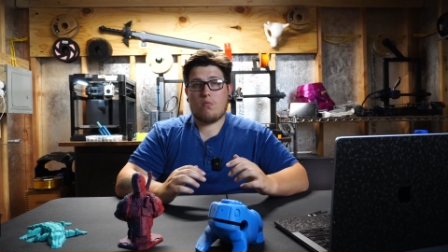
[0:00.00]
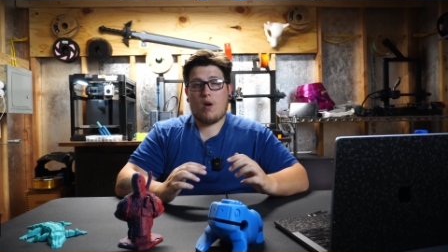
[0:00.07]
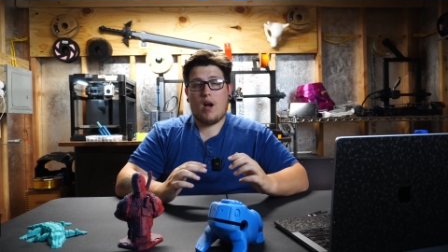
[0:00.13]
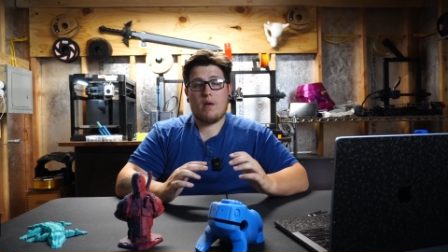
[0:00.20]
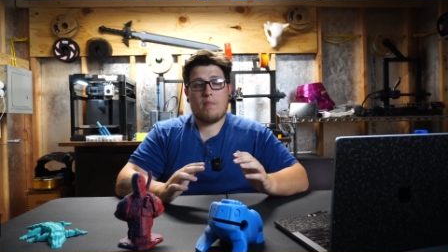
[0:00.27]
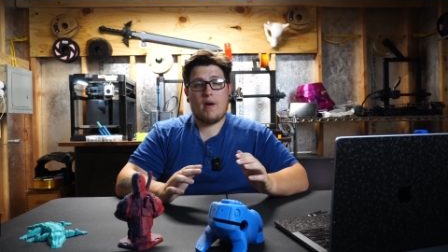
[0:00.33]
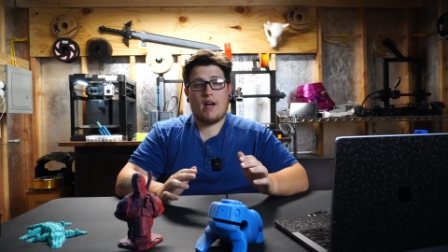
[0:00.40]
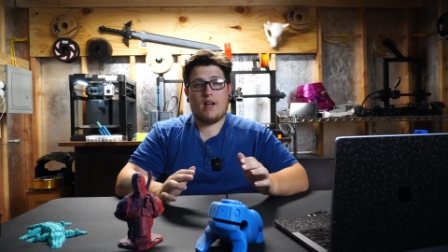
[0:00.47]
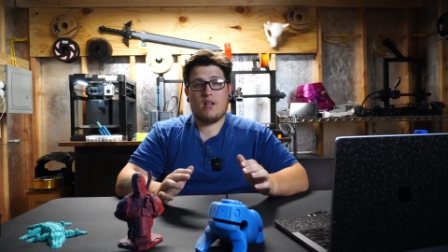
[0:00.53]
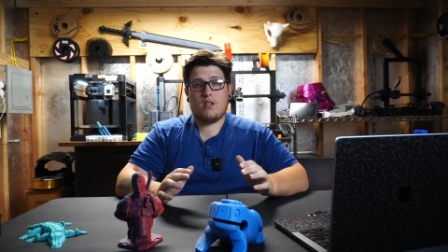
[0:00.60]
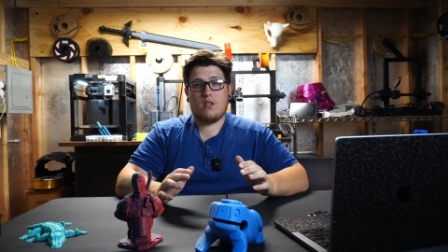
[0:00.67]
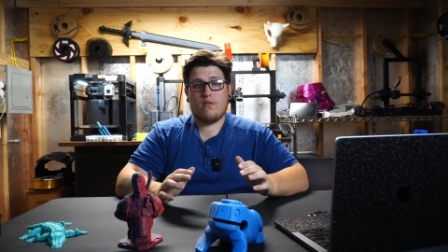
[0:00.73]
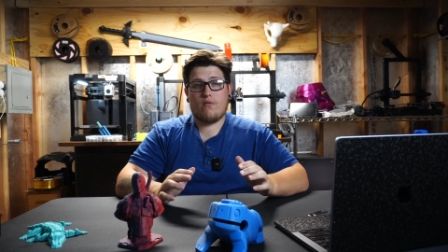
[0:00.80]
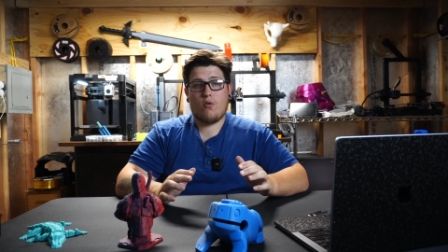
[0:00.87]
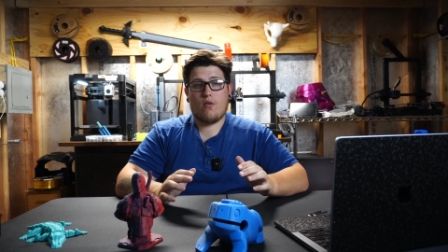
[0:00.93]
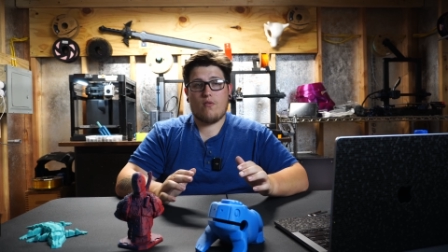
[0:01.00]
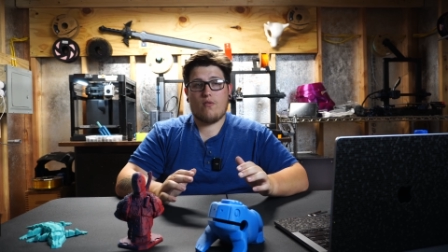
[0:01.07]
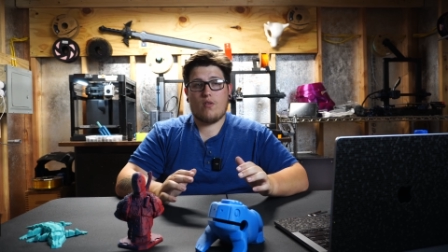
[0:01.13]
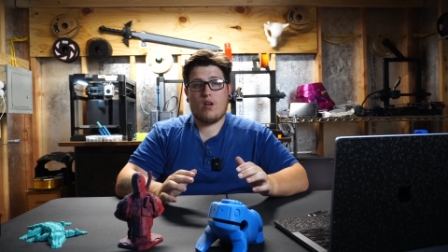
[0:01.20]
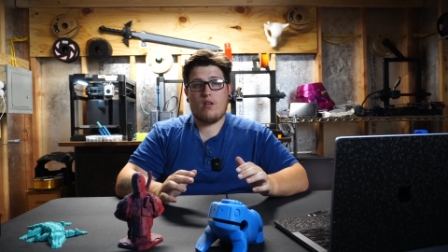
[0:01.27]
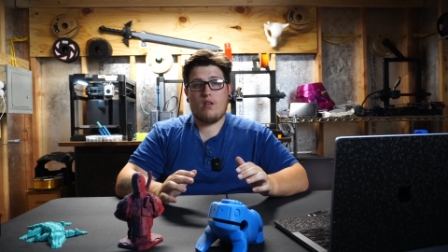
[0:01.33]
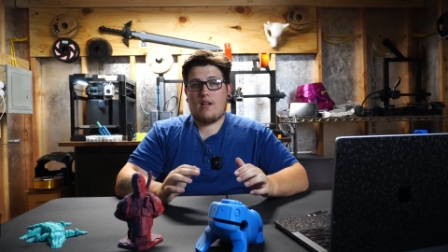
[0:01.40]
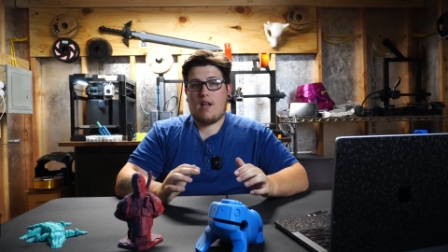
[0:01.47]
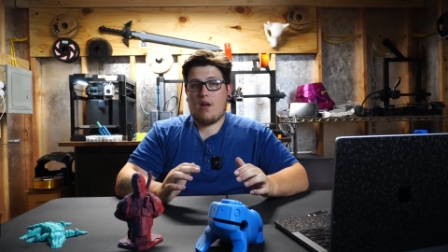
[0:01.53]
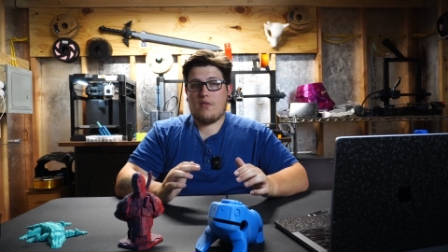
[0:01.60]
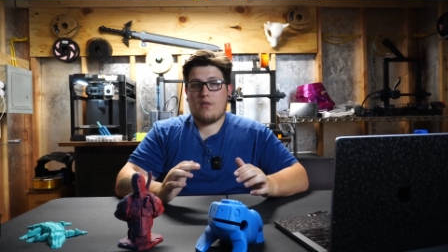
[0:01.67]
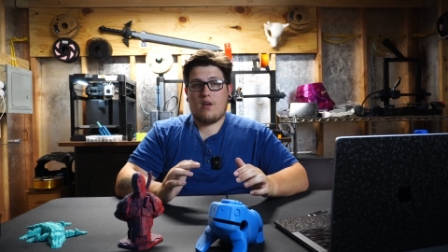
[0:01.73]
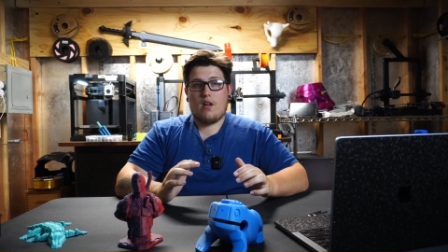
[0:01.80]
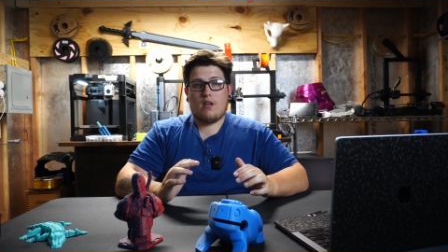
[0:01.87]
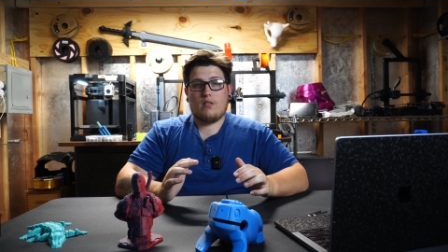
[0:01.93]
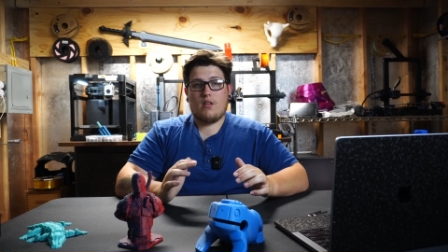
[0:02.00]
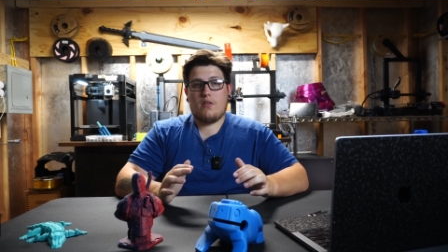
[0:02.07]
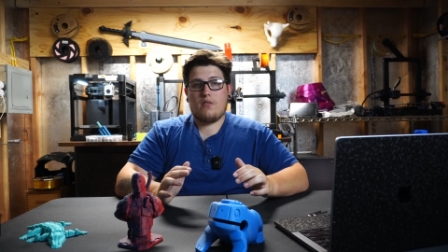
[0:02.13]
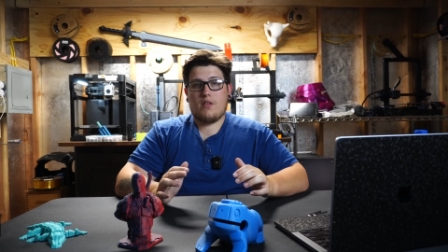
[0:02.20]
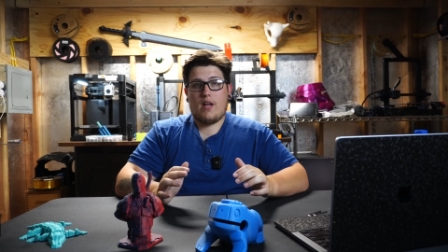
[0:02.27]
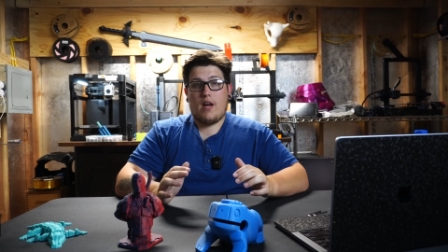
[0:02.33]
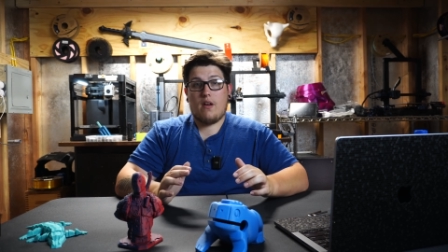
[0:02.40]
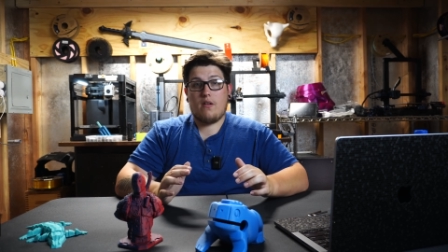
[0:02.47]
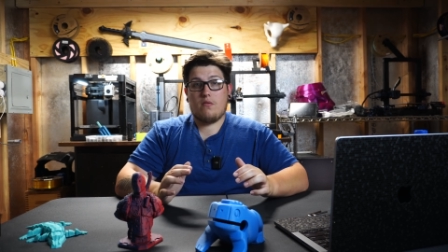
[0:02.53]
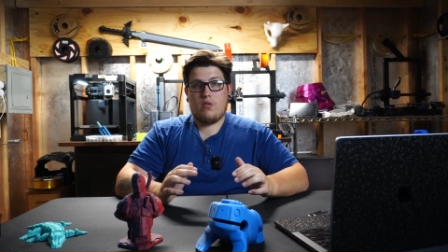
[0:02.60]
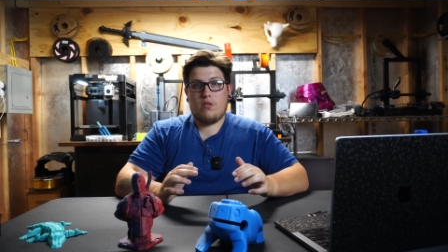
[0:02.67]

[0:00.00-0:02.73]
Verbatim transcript: right back into the forefront. Now, they're not alone in that.